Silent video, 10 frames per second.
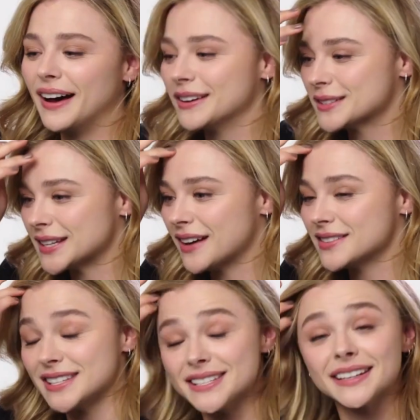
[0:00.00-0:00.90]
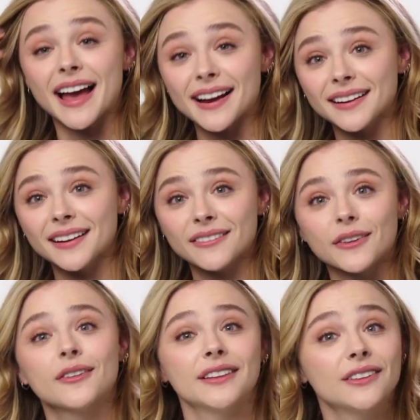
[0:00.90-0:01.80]
I used to have cystic acne
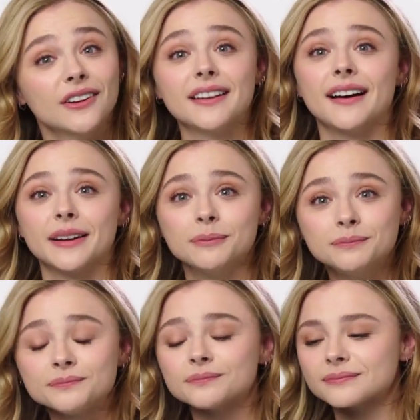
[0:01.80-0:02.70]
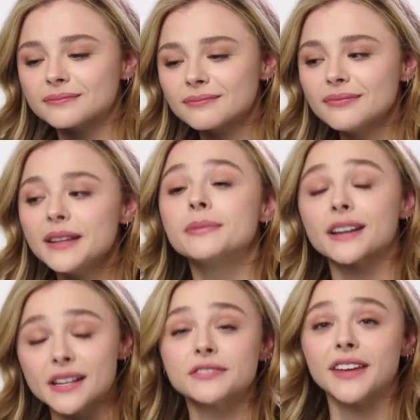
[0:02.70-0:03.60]
for a really long time.
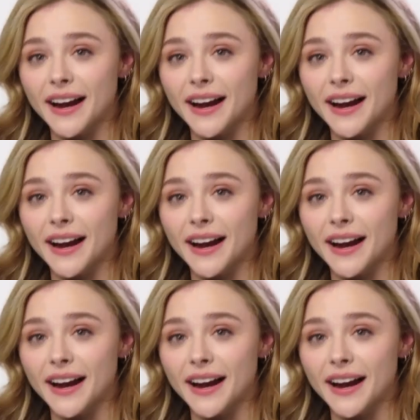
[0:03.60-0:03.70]
Because of